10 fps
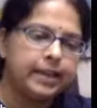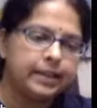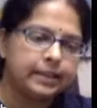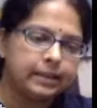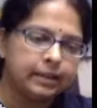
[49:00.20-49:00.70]

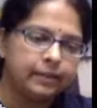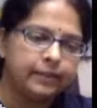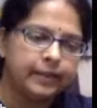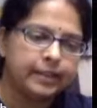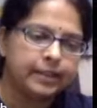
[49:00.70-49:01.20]
is a
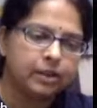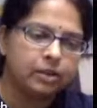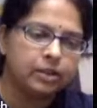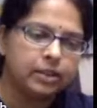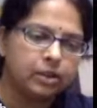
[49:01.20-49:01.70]
fixed
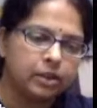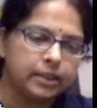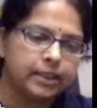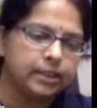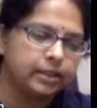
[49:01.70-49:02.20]

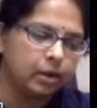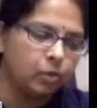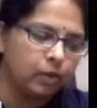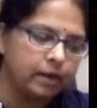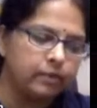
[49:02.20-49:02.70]
constant tau
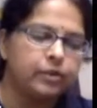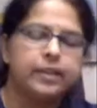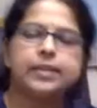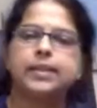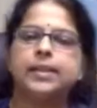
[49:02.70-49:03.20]
1, for
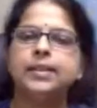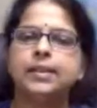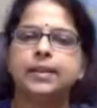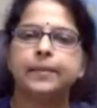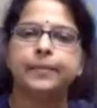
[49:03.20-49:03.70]

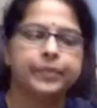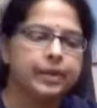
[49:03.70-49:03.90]
instance,